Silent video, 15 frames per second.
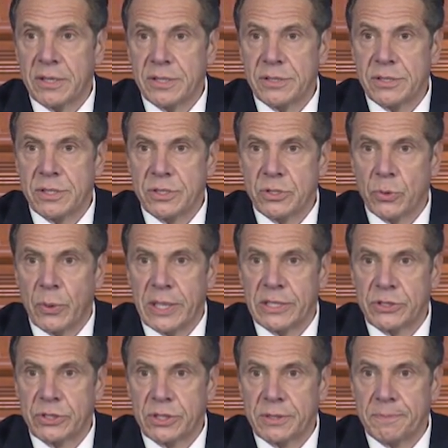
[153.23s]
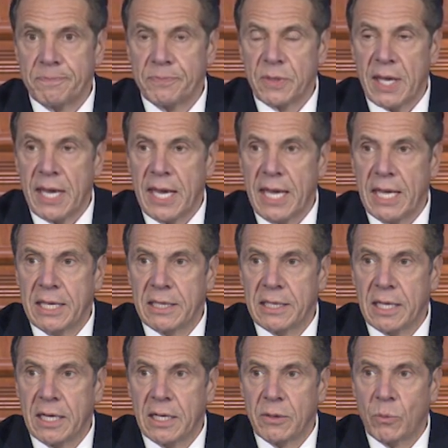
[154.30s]
this situation and
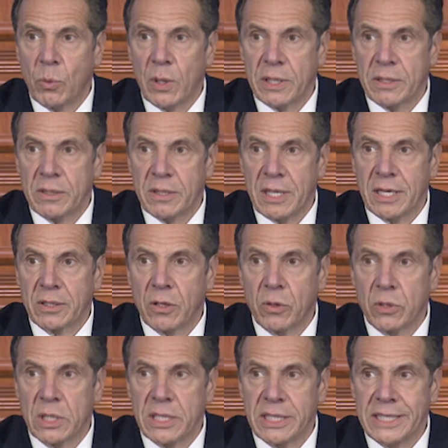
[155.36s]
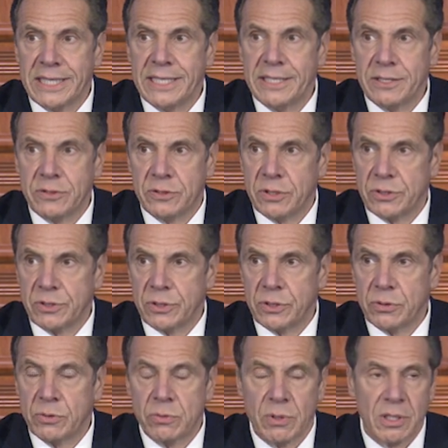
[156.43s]
uh, what they're going to need to do.